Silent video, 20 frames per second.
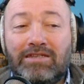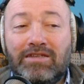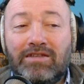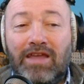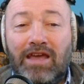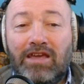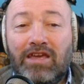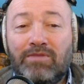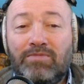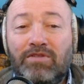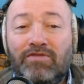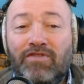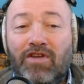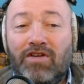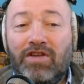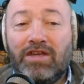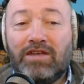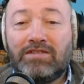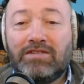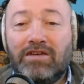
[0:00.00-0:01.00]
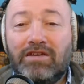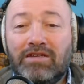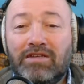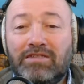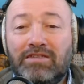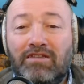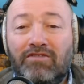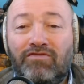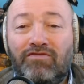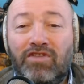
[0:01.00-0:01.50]
So that could be very
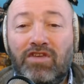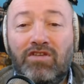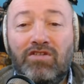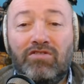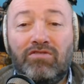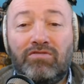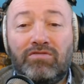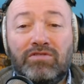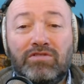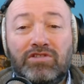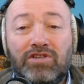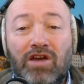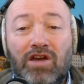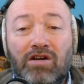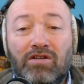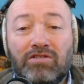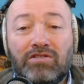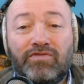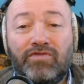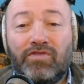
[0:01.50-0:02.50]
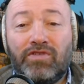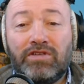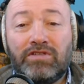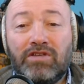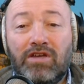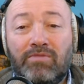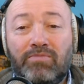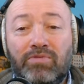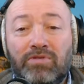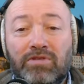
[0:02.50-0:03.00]
exciting if you, Charles, for
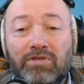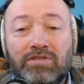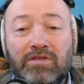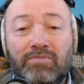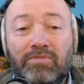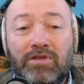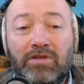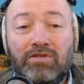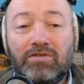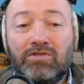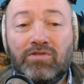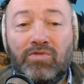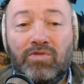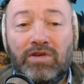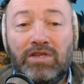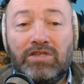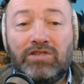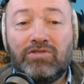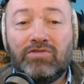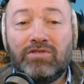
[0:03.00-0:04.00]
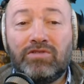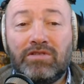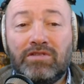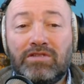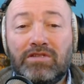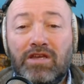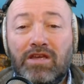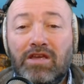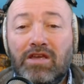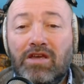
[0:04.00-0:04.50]
example, as somebody who's already joined
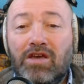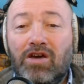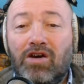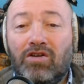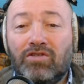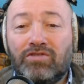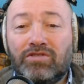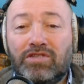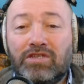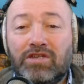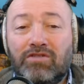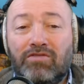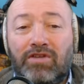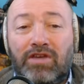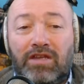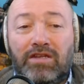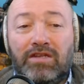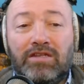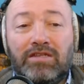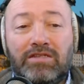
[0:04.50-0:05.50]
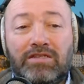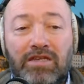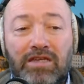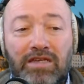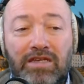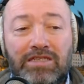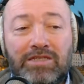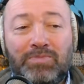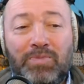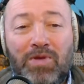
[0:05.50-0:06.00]
us on screen and is
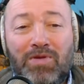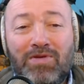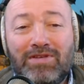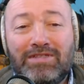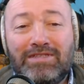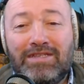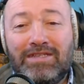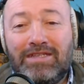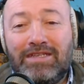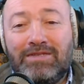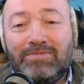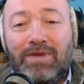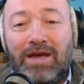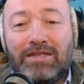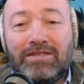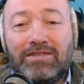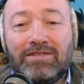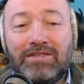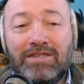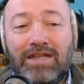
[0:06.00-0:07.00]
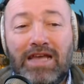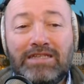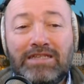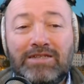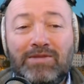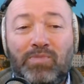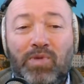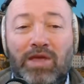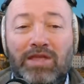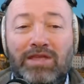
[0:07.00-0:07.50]
experienced in these matters and has
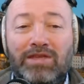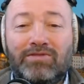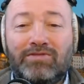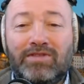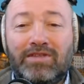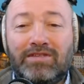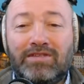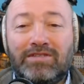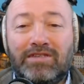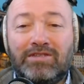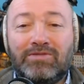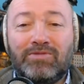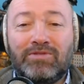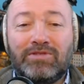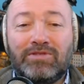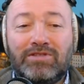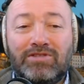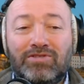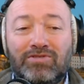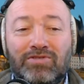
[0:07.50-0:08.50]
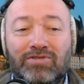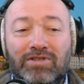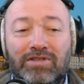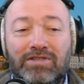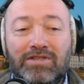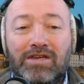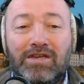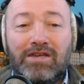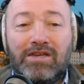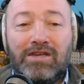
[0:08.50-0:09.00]
an opinion on these things, wants to join
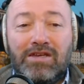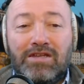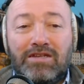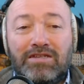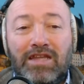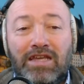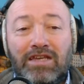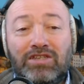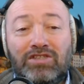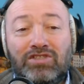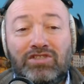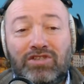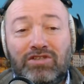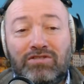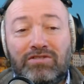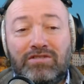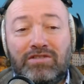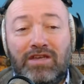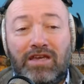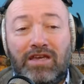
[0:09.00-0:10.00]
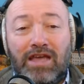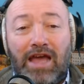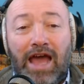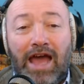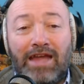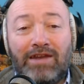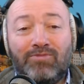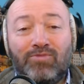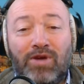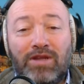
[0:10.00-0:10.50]
us next Tuesday
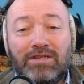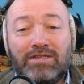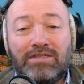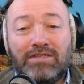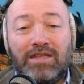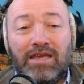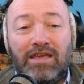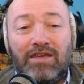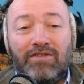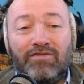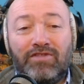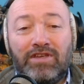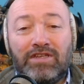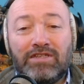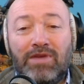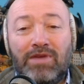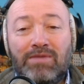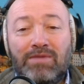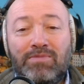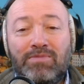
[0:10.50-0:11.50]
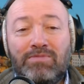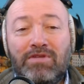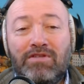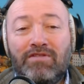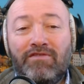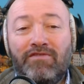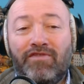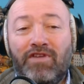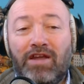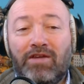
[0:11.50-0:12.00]
and Wednesday evenings. Maybe me
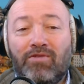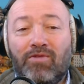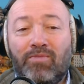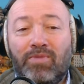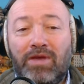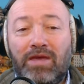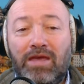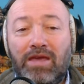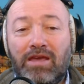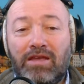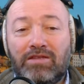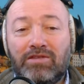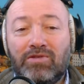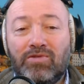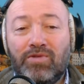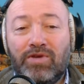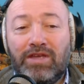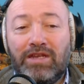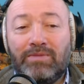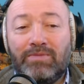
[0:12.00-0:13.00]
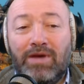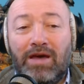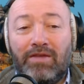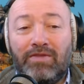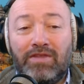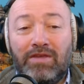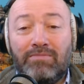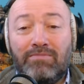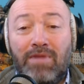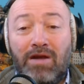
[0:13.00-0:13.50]
and Frank will be here talking
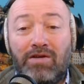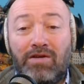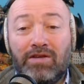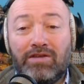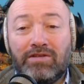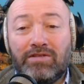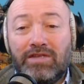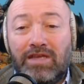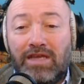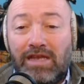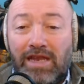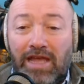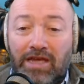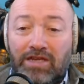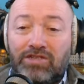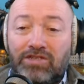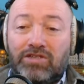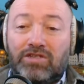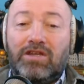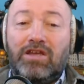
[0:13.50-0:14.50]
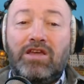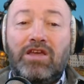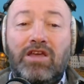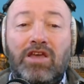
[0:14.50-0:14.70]
about the American election.